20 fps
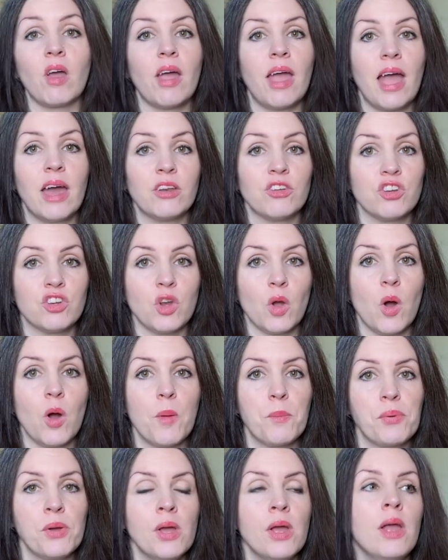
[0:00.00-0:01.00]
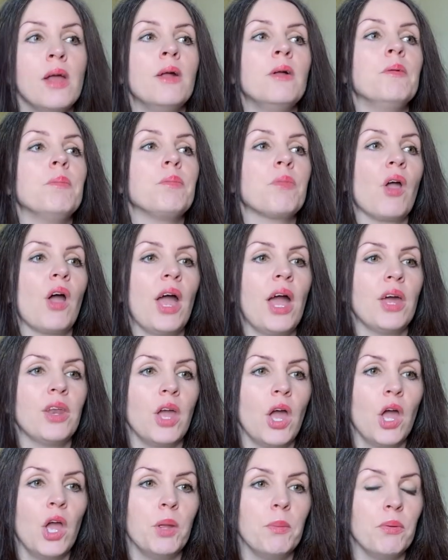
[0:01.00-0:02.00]
I had a shop I had
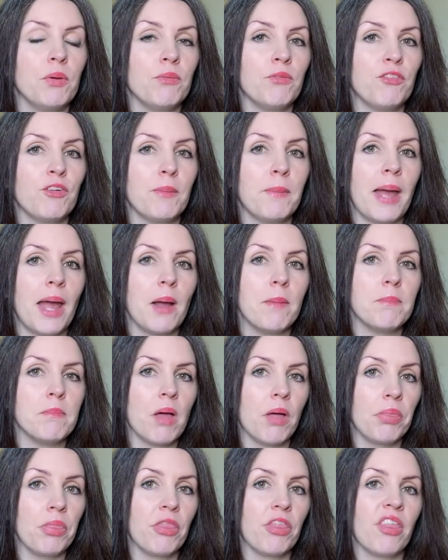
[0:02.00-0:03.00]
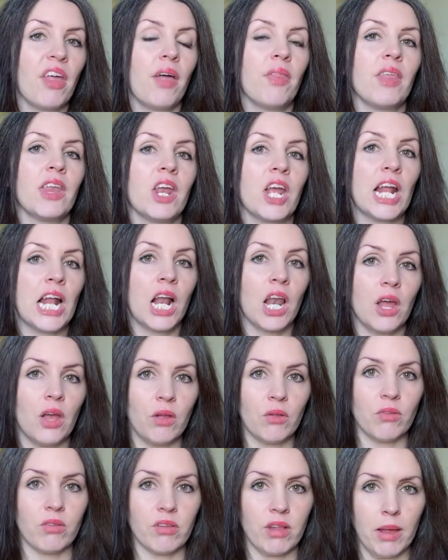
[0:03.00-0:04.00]
it open for about a month and then I
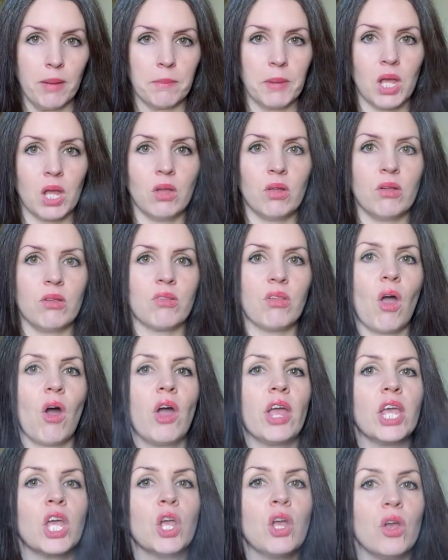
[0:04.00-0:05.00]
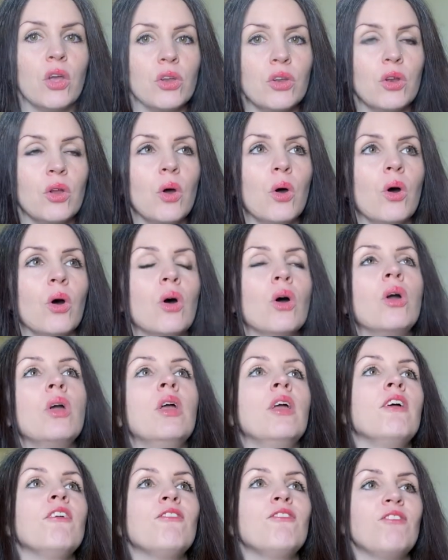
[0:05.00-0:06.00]
closed it because I could not
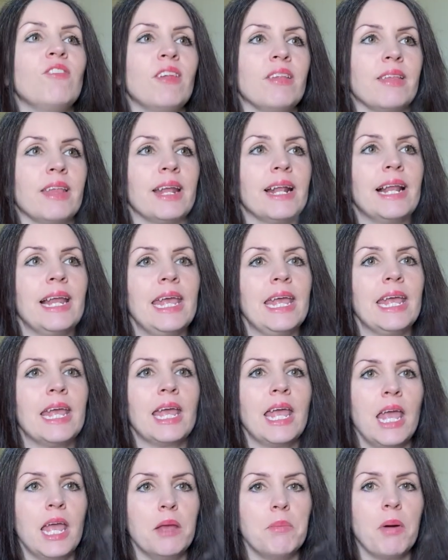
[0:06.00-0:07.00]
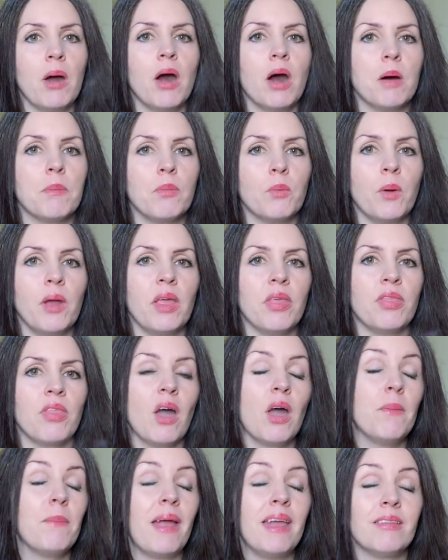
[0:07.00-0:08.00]
physically keep up with,
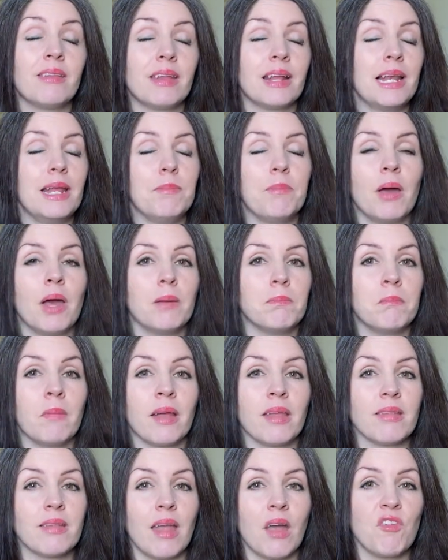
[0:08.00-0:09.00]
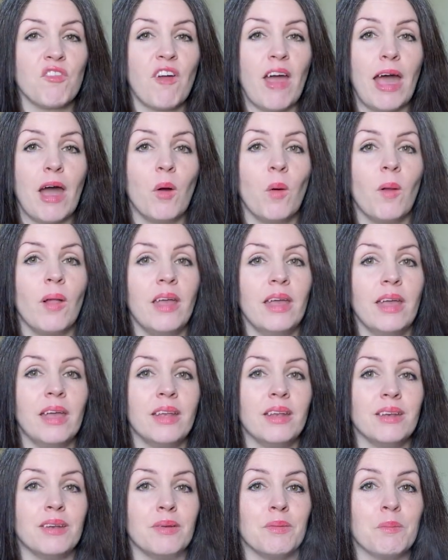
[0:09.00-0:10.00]
I basically burnt myself out
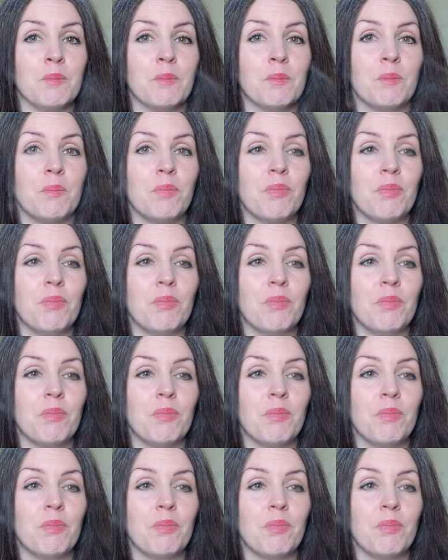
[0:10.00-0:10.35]
in